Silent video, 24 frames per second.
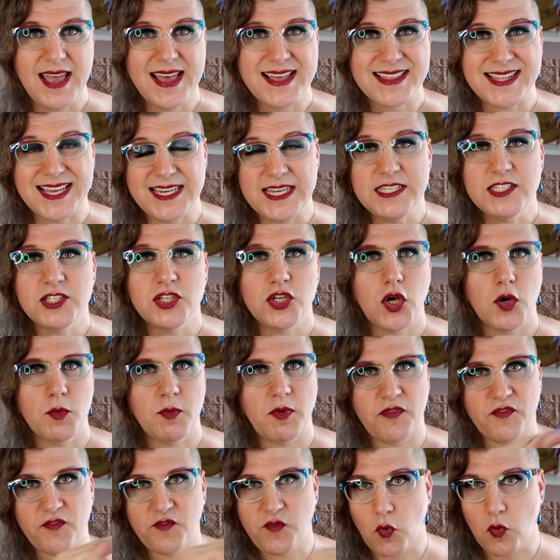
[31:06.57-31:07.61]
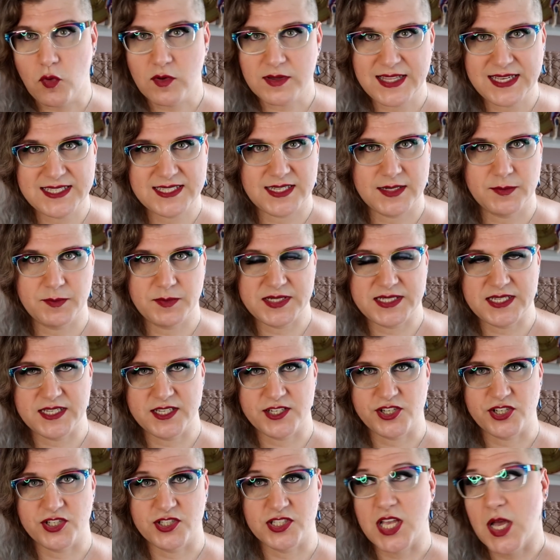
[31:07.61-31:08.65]
They need to know before they sign
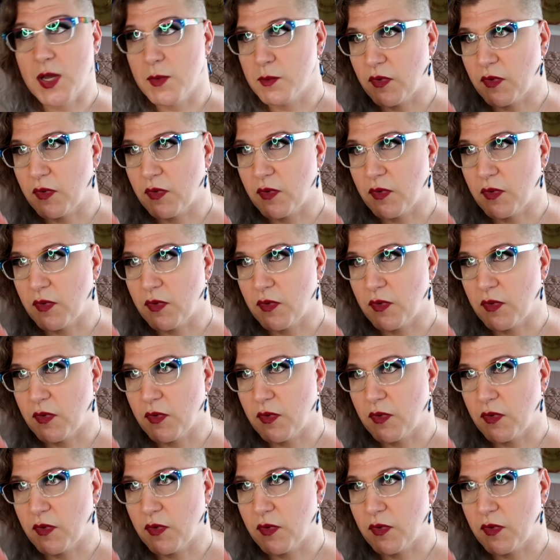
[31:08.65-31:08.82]
petitions,